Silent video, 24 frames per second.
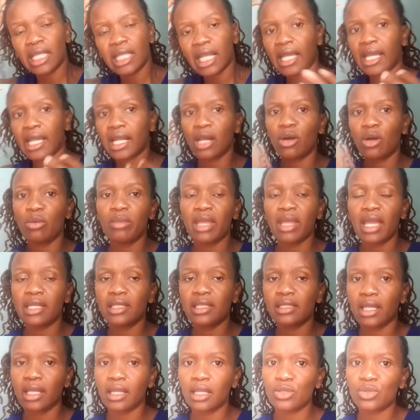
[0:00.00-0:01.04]
like now me i
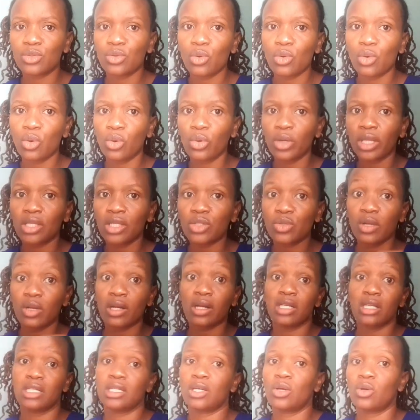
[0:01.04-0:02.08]
decided to go into
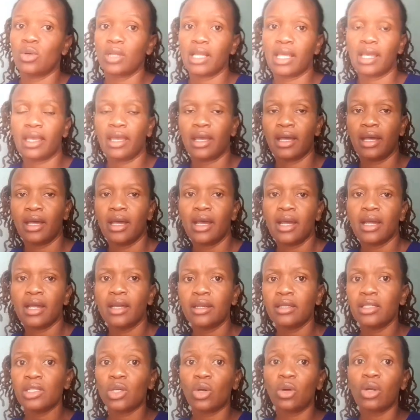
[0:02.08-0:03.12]
critical care
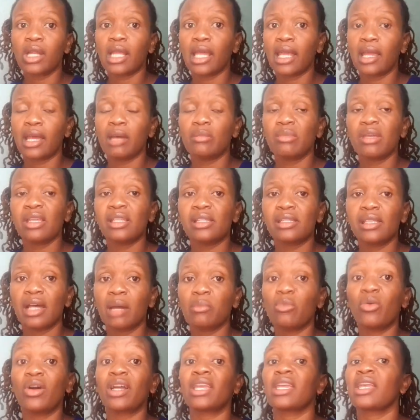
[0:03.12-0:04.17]
critical care means
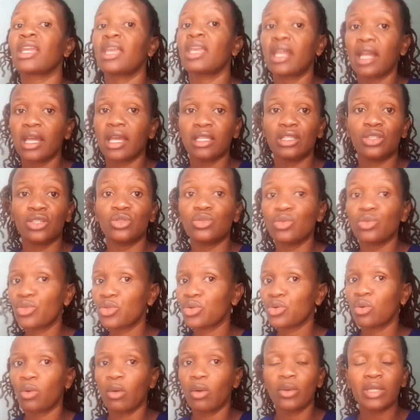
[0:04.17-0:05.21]
i'm working in icu
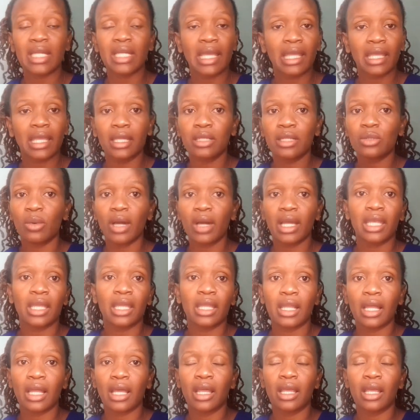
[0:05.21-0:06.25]
throughout i can't work
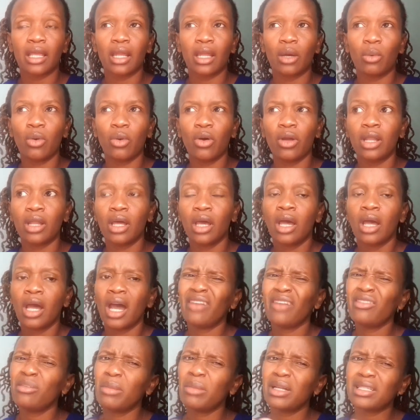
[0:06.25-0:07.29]
in a, in a ward
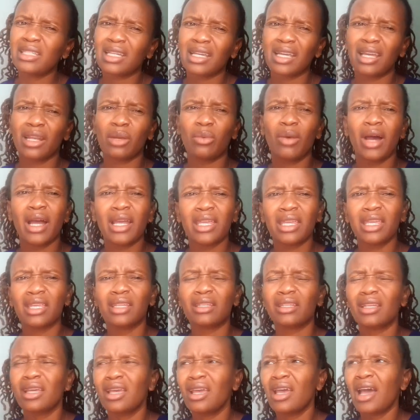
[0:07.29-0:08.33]
however much i can work in
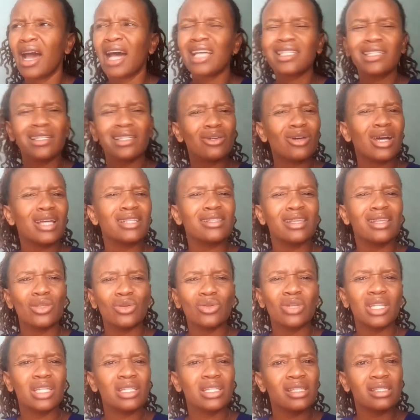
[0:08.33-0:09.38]
as long as a
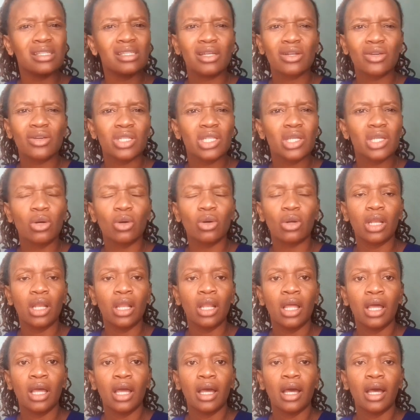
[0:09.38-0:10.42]
unit is critical
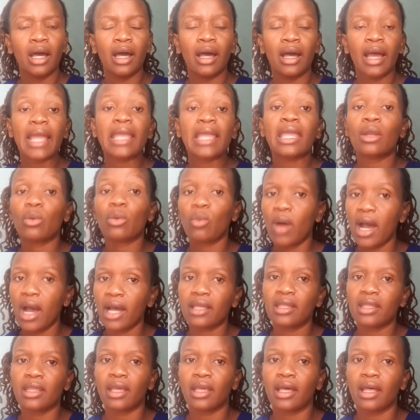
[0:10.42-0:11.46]
uh, i can work
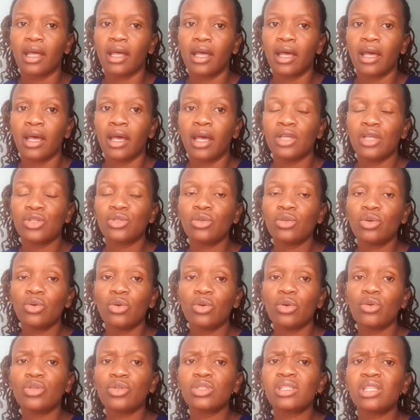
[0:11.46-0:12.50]
there so
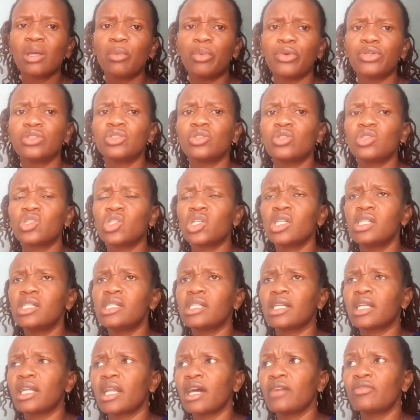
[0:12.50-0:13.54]
support your
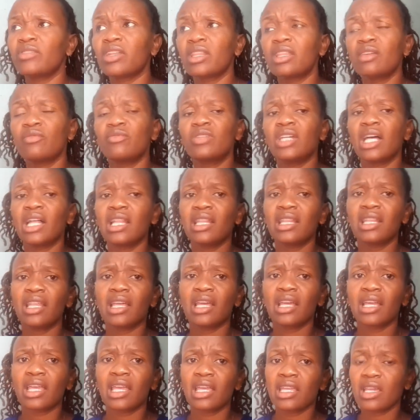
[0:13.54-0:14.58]
children after they've done
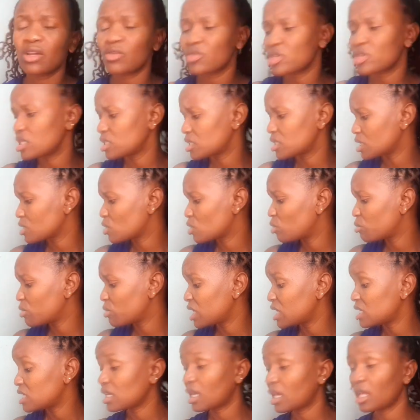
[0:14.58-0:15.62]
the kenya registered
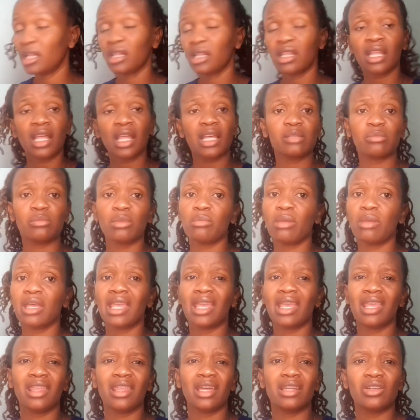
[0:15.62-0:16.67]
community health nurse maybe
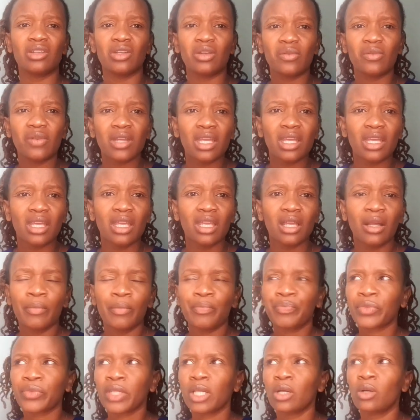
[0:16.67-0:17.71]
either degree
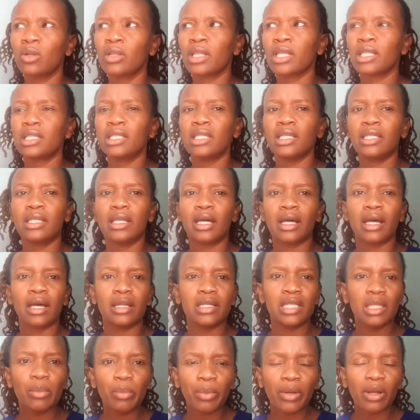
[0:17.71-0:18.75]
or they did a
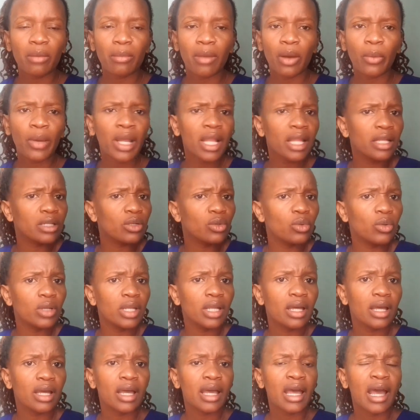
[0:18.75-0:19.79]
diploma well and good
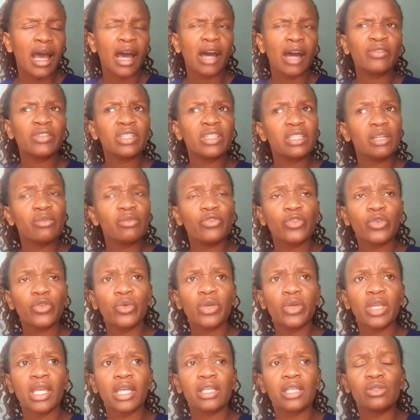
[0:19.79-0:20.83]
after some few
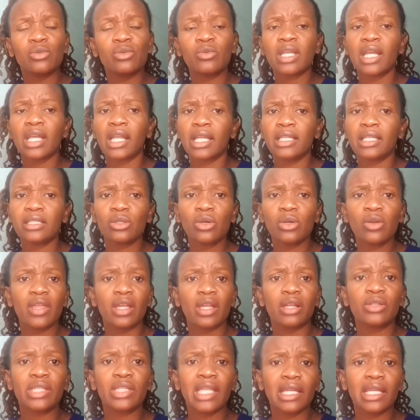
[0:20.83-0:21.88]
years you realize oh they're
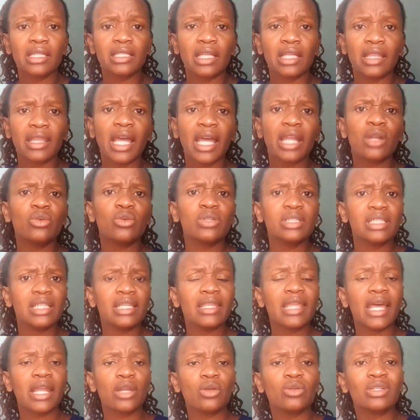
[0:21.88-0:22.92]
not getting they're not
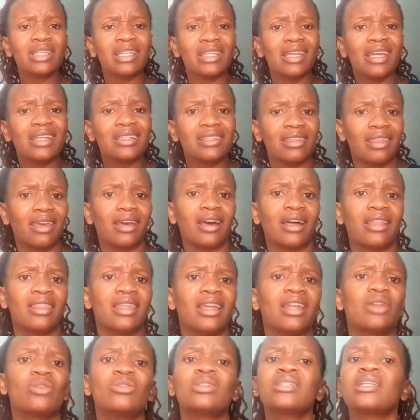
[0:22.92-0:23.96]
they're not yet there they're
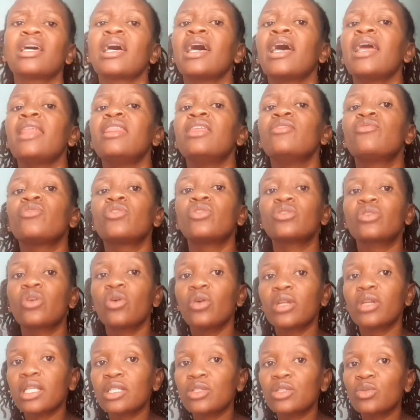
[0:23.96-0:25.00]
not they've not
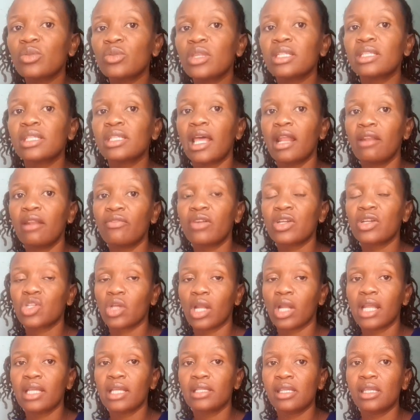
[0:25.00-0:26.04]
gotten to the
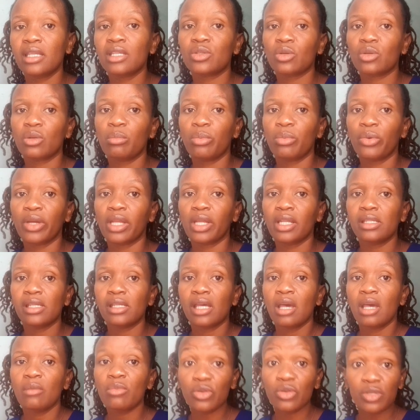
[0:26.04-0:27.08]
self-actualization point
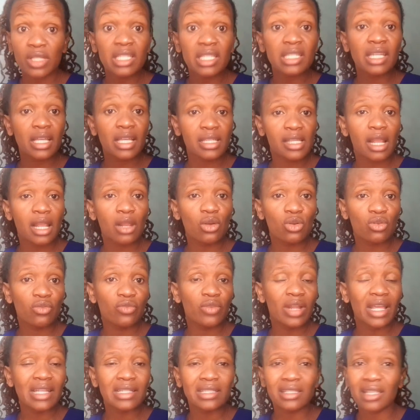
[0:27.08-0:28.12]
because it takes a long
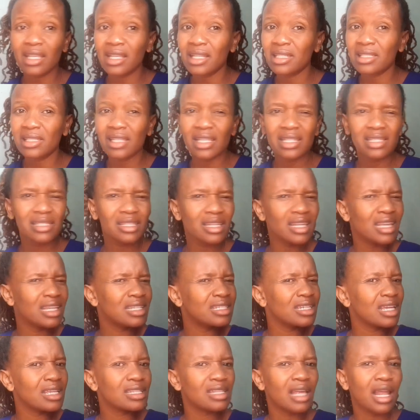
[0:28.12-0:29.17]
it's, it's, it
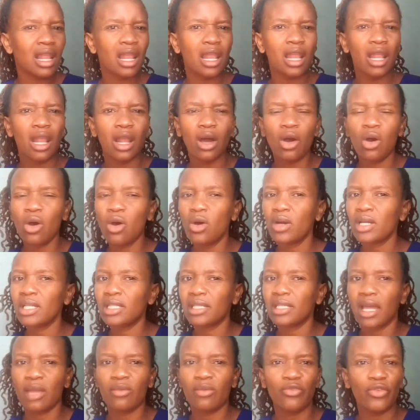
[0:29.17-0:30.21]
takes a long
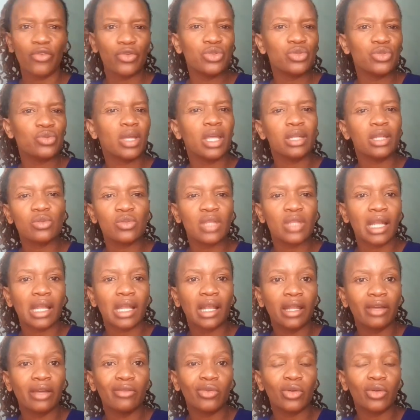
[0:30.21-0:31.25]
time for you to get to that
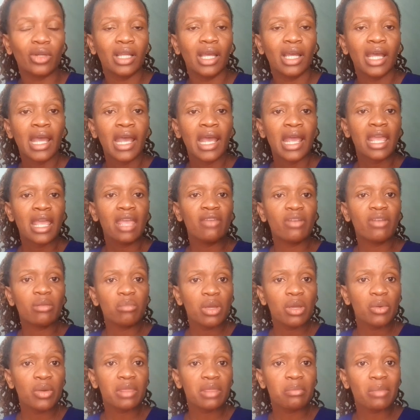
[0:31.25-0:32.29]
level even
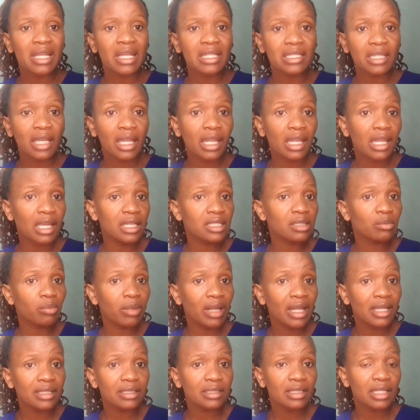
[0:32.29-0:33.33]
me with my 10 years
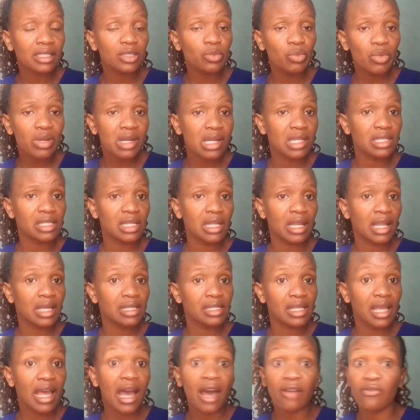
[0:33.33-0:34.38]
plus experience in
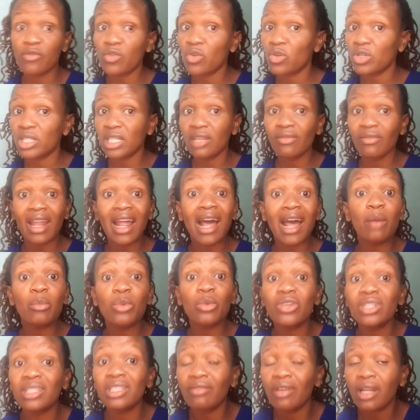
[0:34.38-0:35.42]
nursing i have not i'm
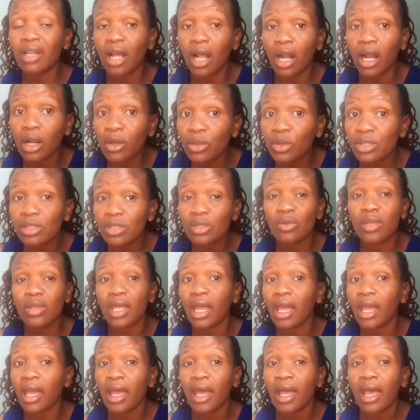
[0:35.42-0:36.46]
not even close to the
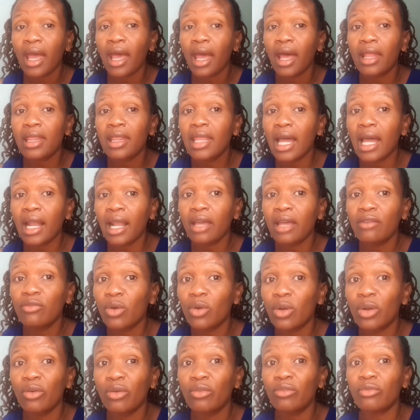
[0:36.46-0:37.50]
that level
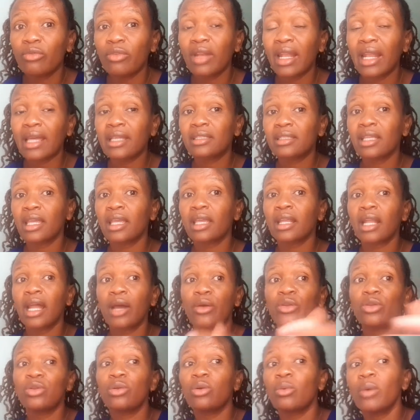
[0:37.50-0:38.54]
of like saying now
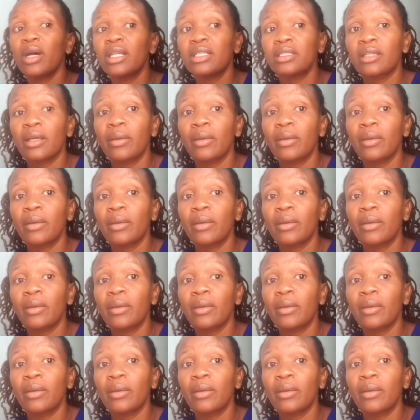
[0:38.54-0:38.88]
you know what